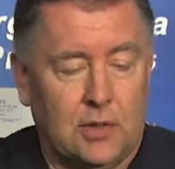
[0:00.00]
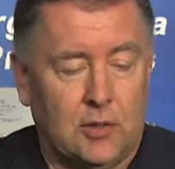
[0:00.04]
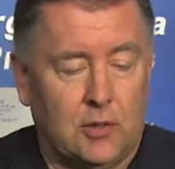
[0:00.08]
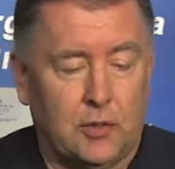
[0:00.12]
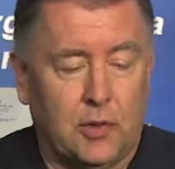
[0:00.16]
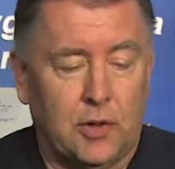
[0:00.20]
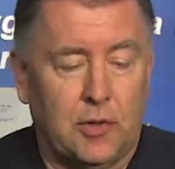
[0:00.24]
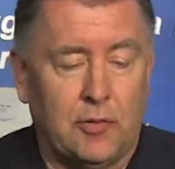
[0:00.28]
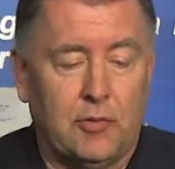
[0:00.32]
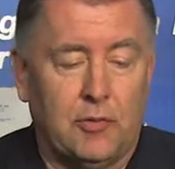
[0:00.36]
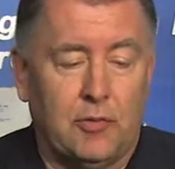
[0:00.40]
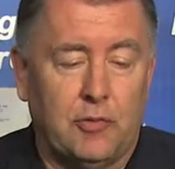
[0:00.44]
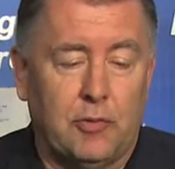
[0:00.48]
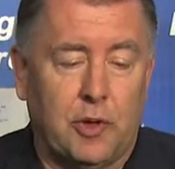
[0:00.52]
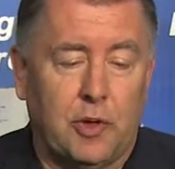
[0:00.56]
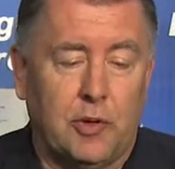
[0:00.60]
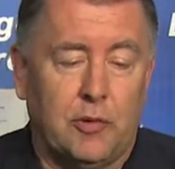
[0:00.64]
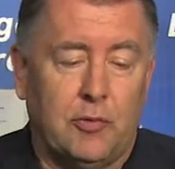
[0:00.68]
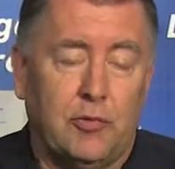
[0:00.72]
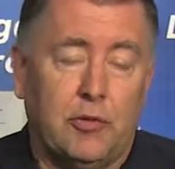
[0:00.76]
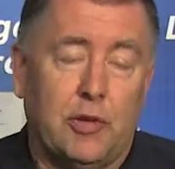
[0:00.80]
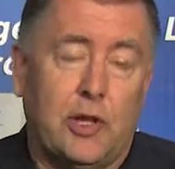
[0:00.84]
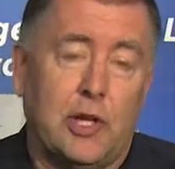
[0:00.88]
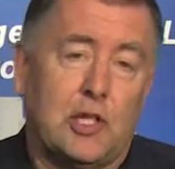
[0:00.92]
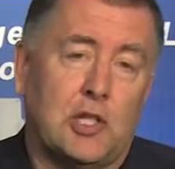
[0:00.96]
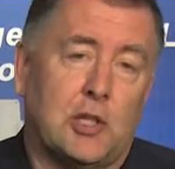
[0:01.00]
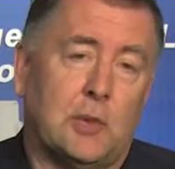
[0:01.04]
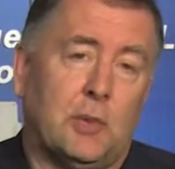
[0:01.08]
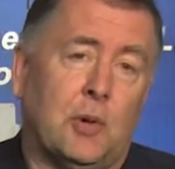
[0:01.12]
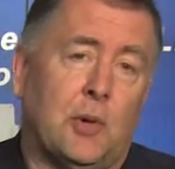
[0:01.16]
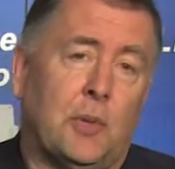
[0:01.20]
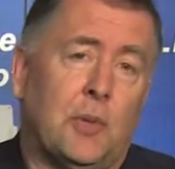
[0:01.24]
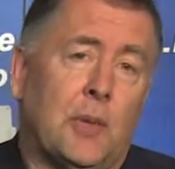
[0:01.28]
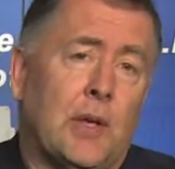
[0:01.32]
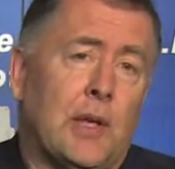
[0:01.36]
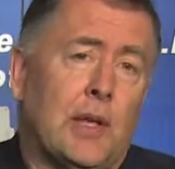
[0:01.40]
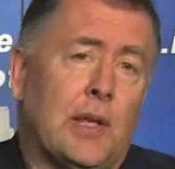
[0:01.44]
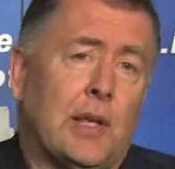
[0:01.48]
Very, very flexible.
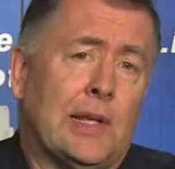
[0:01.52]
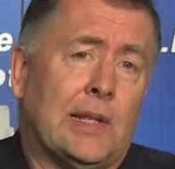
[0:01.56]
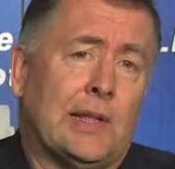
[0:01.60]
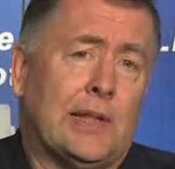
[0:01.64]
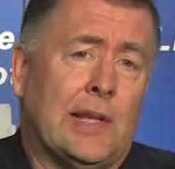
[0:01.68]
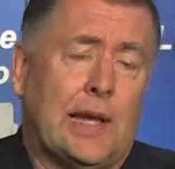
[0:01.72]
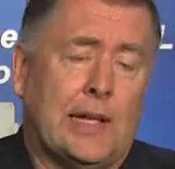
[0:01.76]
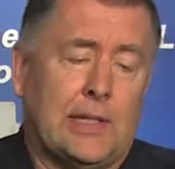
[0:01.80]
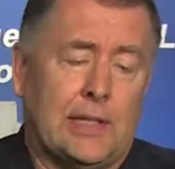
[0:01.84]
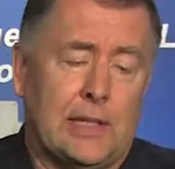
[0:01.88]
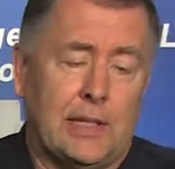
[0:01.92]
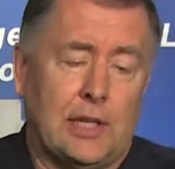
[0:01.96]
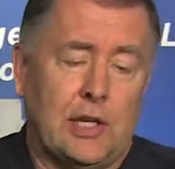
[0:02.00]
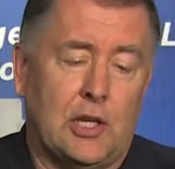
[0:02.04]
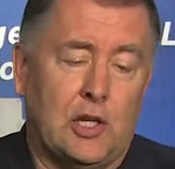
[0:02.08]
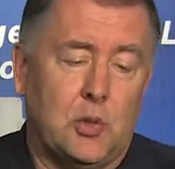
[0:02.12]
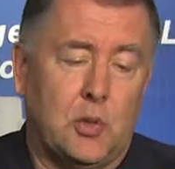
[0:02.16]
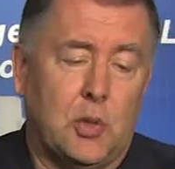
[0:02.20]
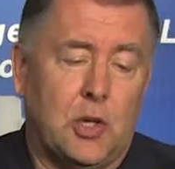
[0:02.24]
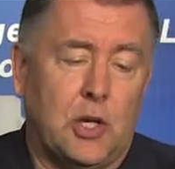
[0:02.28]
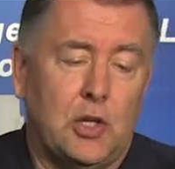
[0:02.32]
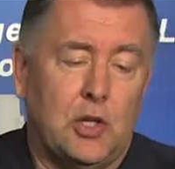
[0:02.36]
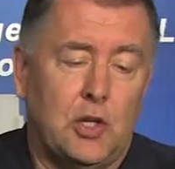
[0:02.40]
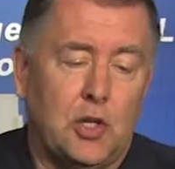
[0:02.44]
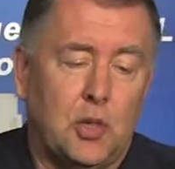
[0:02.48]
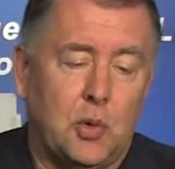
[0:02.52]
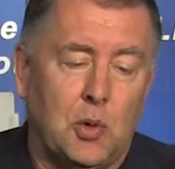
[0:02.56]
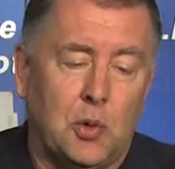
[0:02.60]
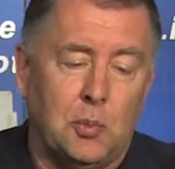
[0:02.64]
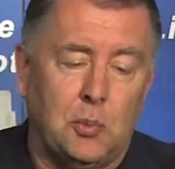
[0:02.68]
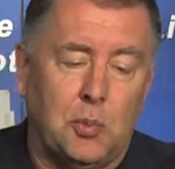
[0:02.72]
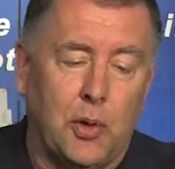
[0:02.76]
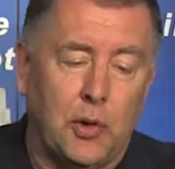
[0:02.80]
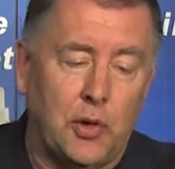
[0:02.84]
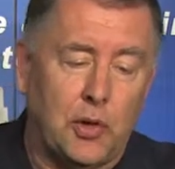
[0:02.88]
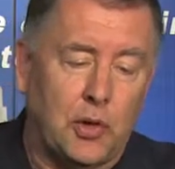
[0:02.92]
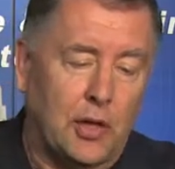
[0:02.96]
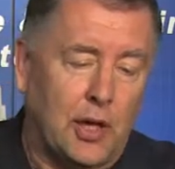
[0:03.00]
Lots of things we can do with
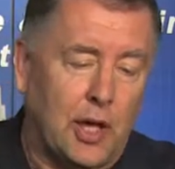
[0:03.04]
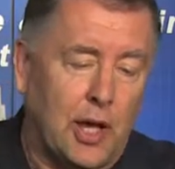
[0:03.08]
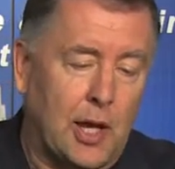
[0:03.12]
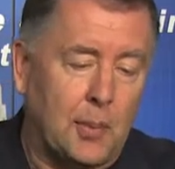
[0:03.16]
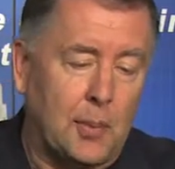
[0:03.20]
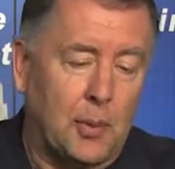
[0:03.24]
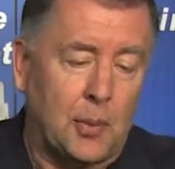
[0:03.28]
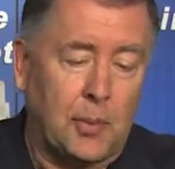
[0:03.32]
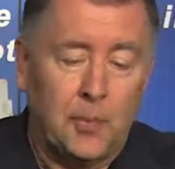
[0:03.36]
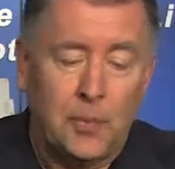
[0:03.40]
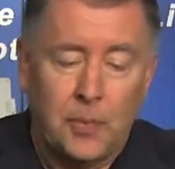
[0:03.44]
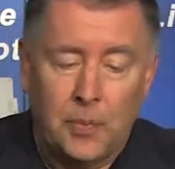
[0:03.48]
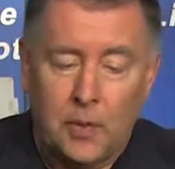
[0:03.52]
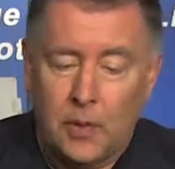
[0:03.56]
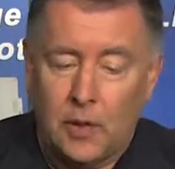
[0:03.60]
bundled cable.